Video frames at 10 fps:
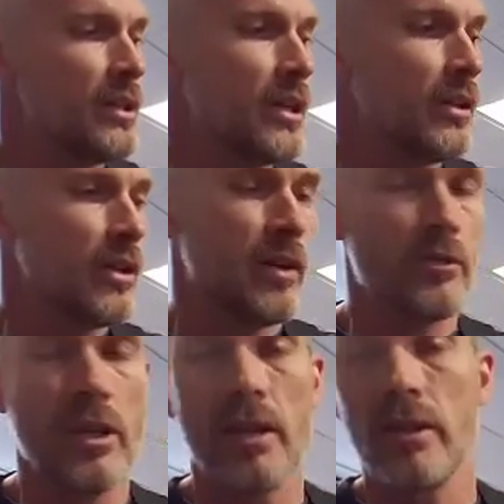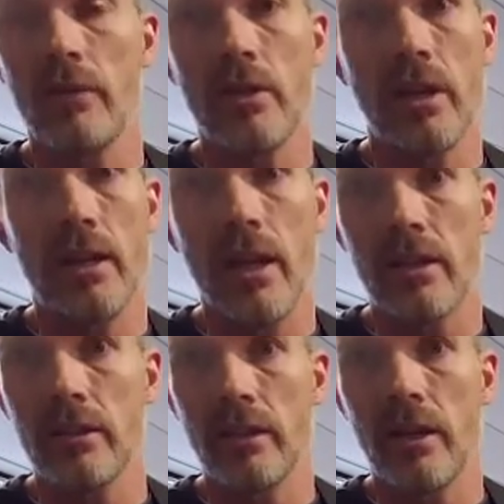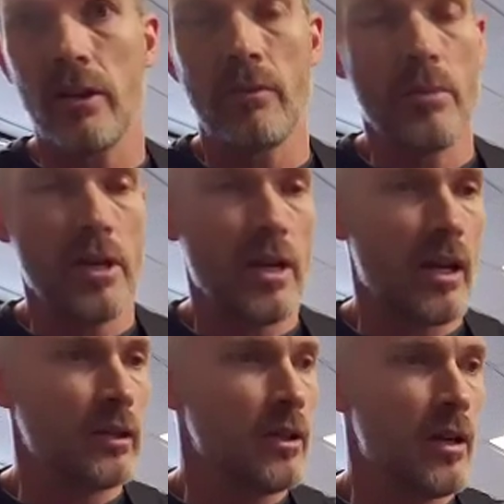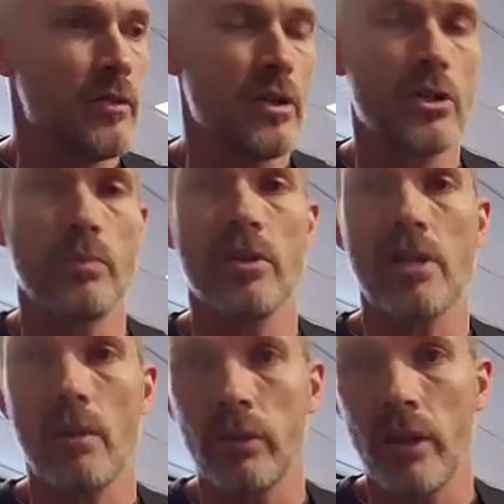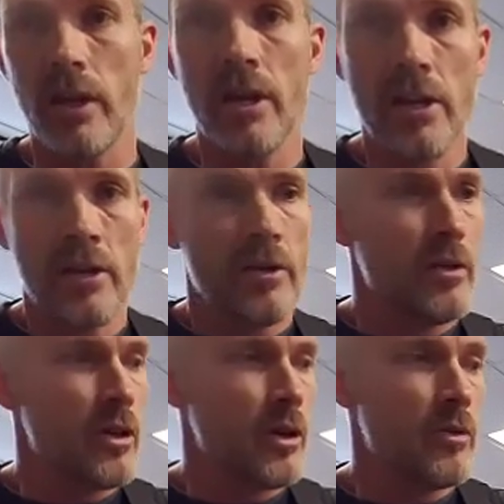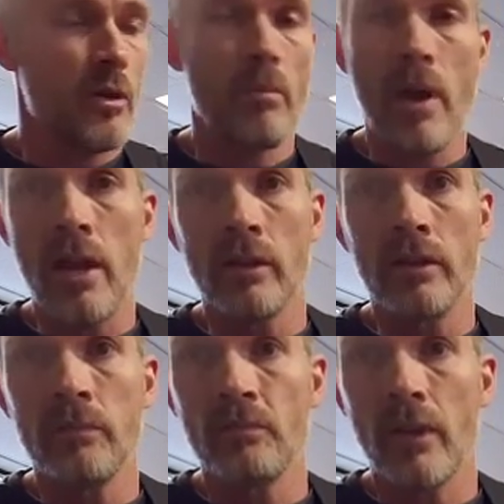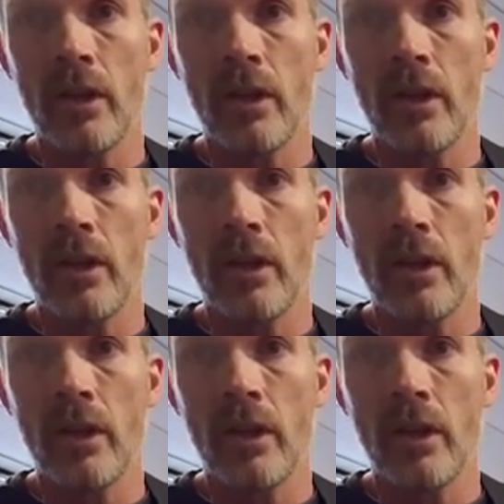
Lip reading: They've taken excellent care of me, and I love the instruments. I play their mandolin.